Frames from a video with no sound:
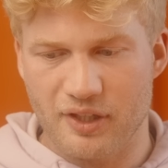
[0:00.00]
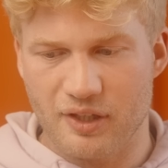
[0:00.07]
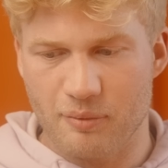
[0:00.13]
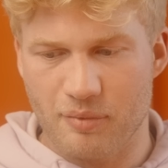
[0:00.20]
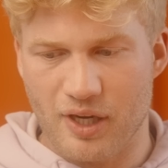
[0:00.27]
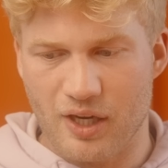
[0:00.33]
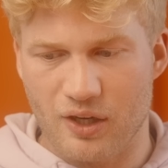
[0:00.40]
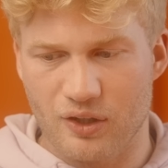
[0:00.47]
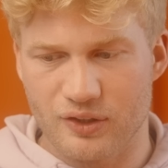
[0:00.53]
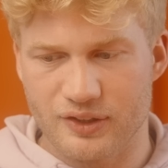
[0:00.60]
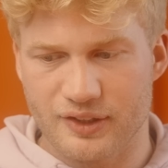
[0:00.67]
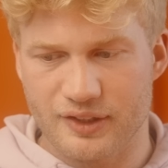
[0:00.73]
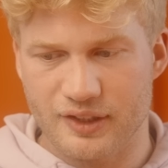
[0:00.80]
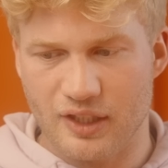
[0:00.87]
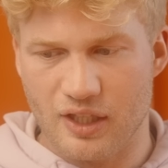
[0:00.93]
about
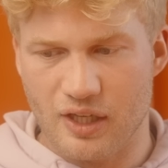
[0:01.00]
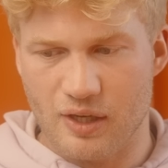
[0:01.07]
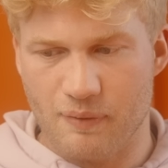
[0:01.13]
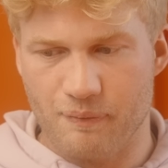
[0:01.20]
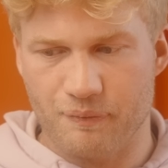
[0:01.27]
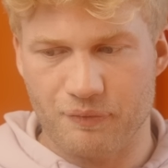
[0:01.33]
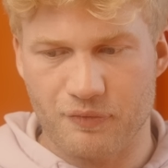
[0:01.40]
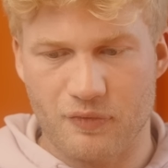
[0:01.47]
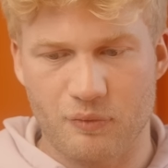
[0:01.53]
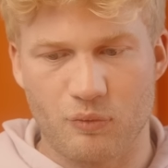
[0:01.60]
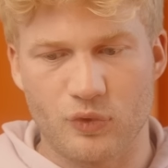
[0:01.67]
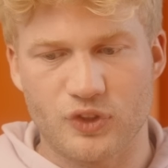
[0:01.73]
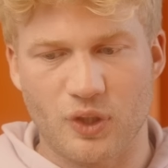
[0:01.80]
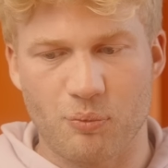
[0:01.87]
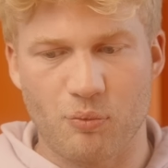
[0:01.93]

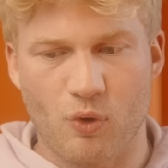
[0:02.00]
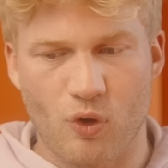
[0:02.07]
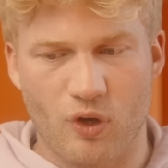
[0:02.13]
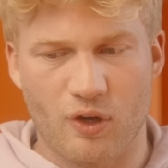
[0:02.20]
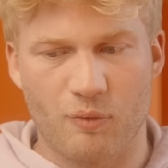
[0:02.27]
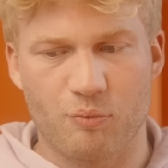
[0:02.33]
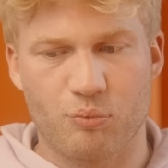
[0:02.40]
some more